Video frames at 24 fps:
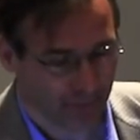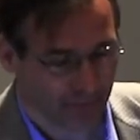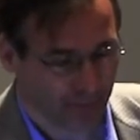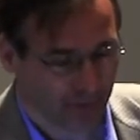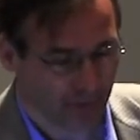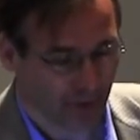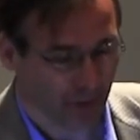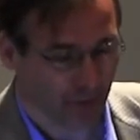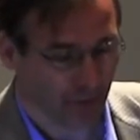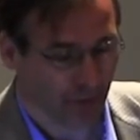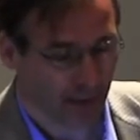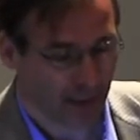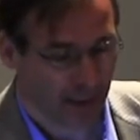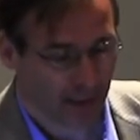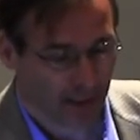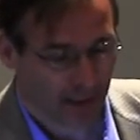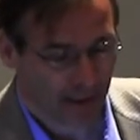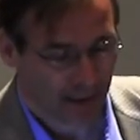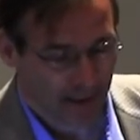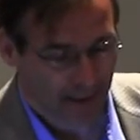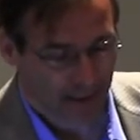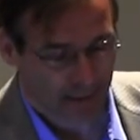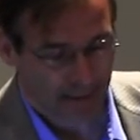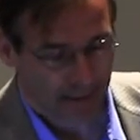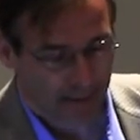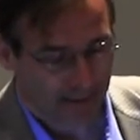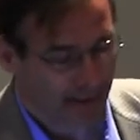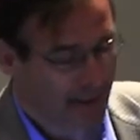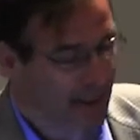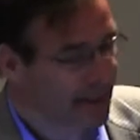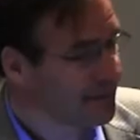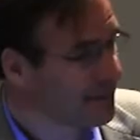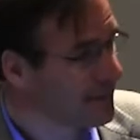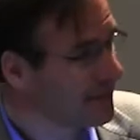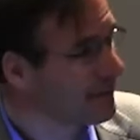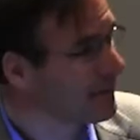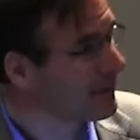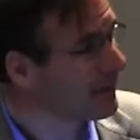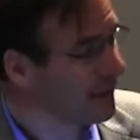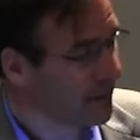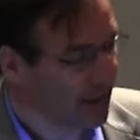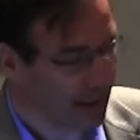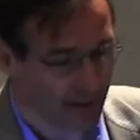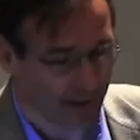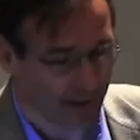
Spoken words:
So that's